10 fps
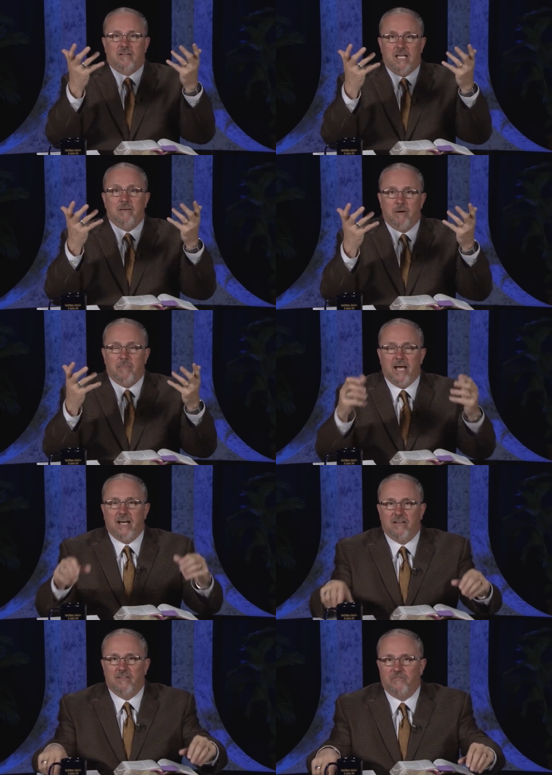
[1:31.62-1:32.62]
came up
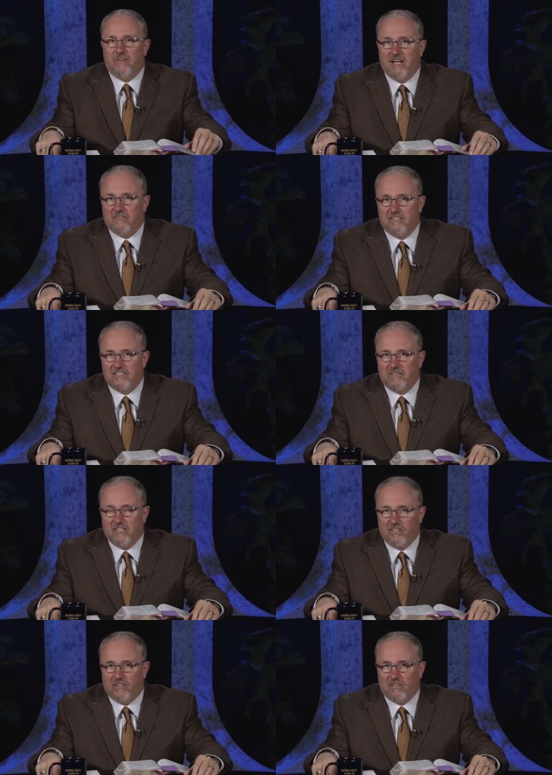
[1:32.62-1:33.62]
out of the fountains of
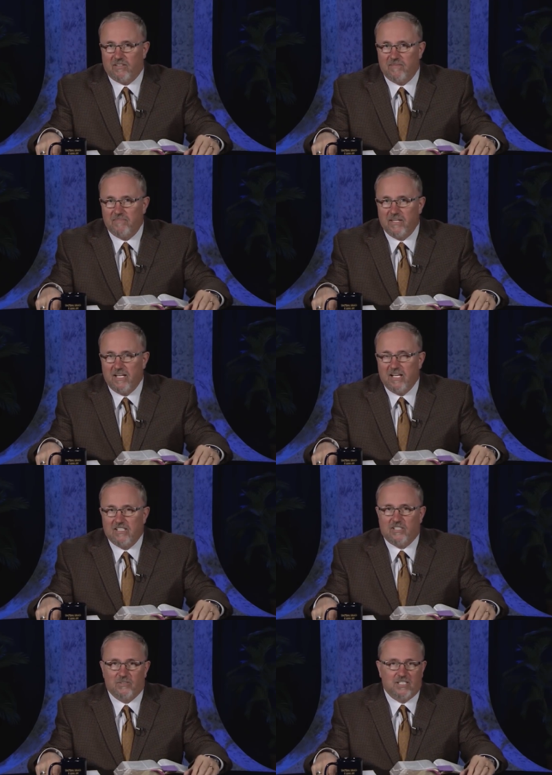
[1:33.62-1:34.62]
the earth.
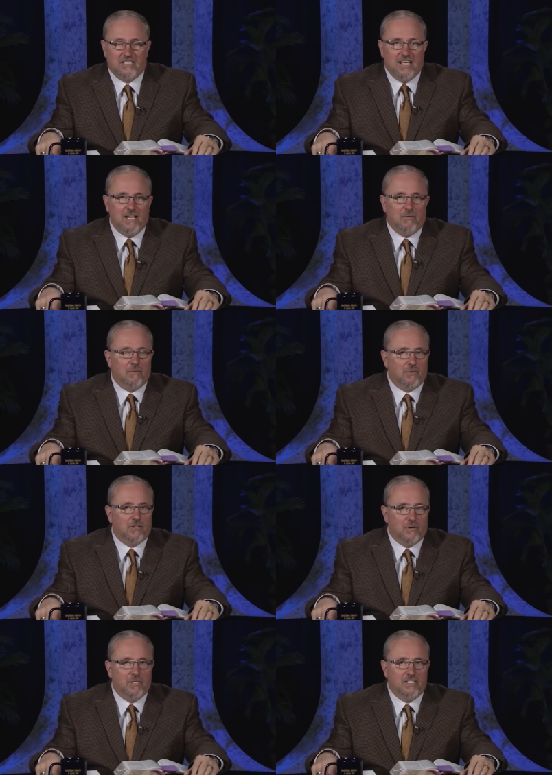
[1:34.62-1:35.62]
So today what we're
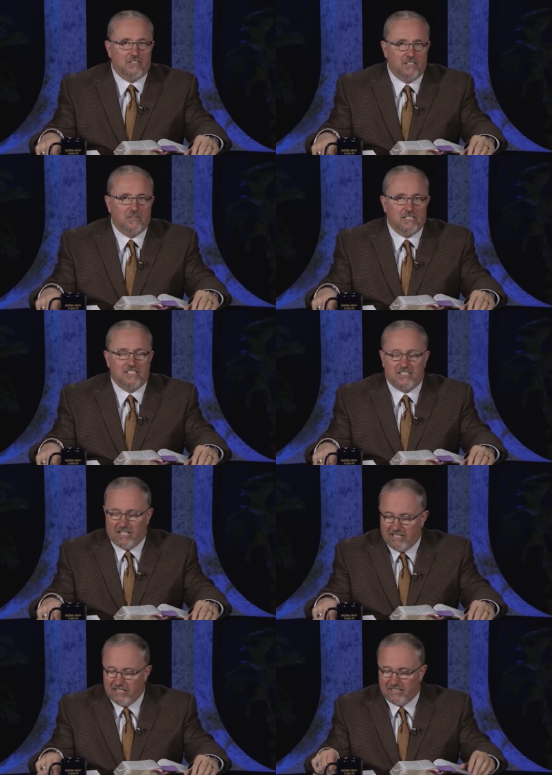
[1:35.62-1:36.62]
going to do is
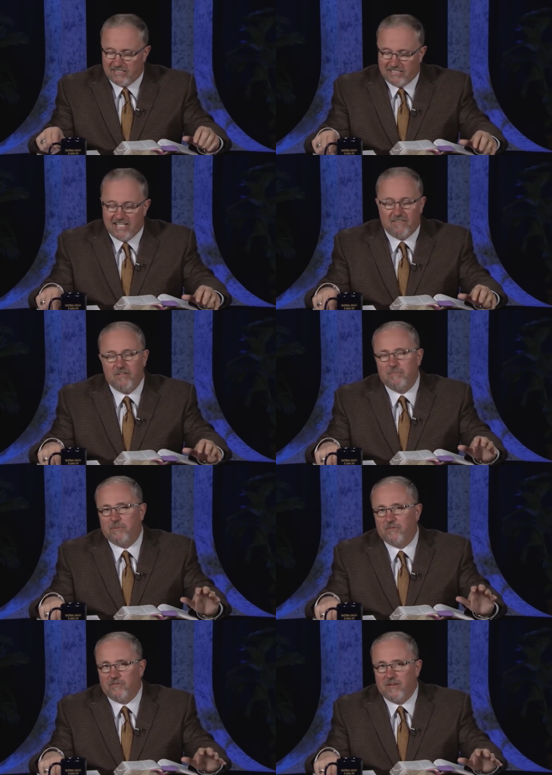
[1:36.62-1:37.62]
study the seven
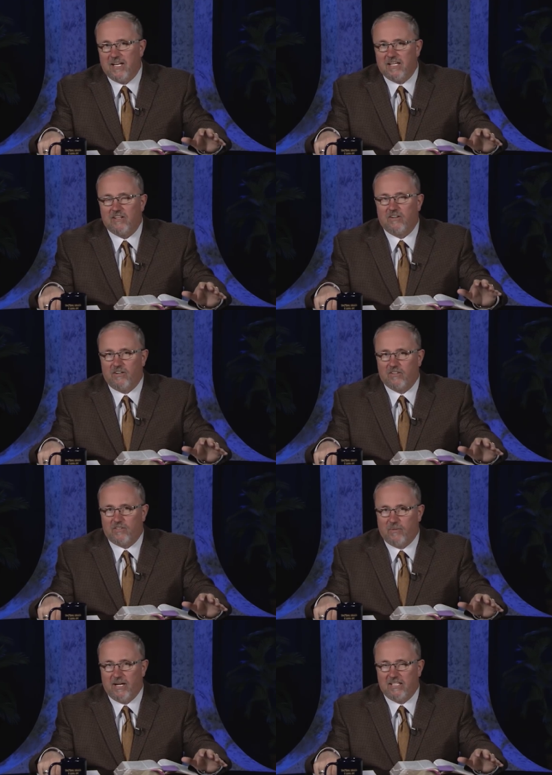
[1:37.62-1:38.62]
prophetic
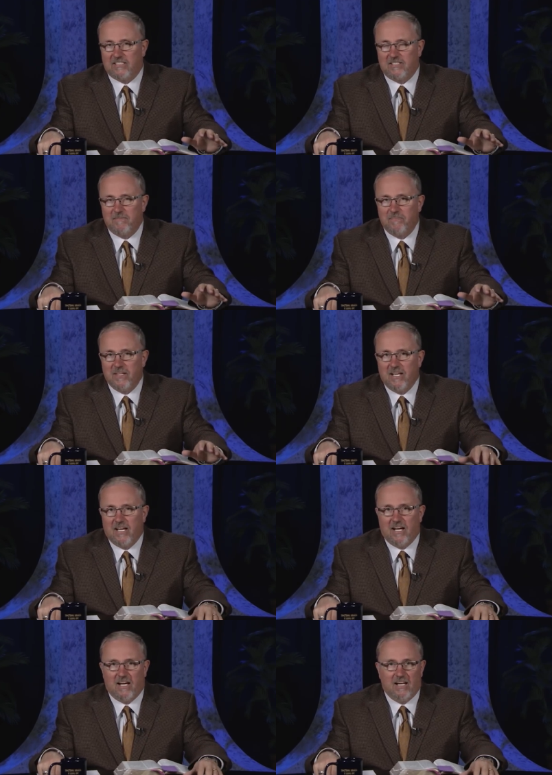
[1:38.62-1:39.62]
earthquakes
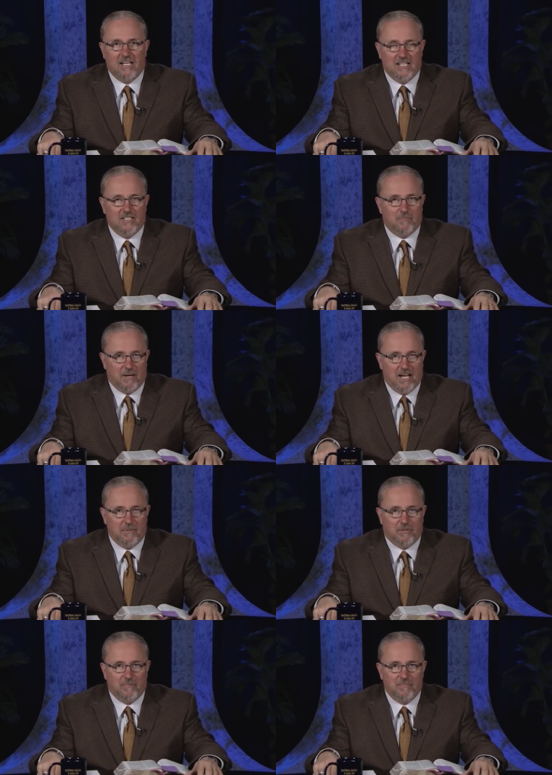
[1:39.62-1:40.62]
in the
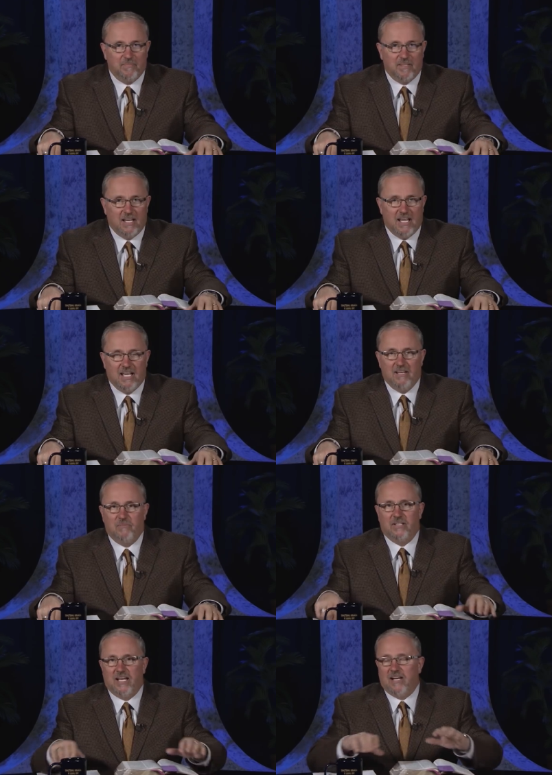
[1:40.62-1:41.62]
Bible.
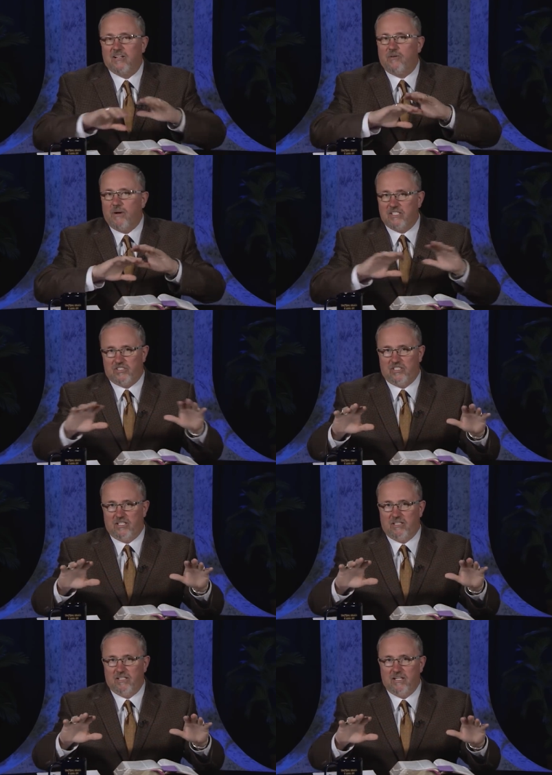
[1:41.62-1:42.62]
And without a
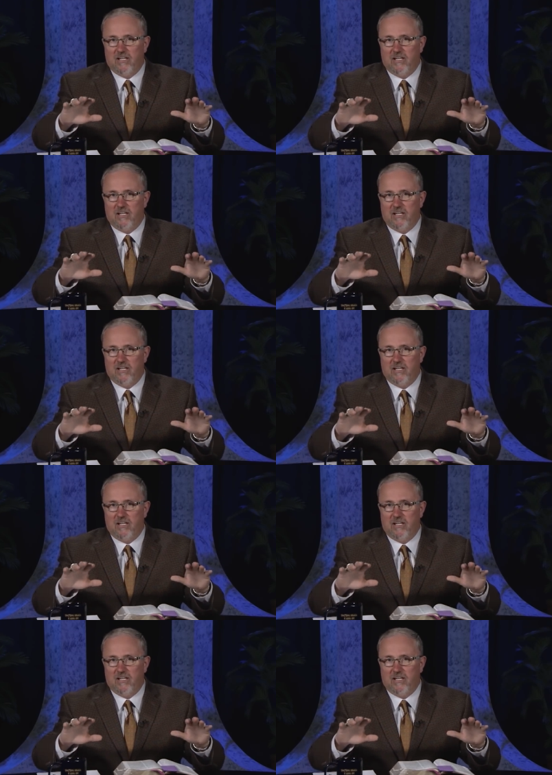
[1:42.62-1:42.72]
question,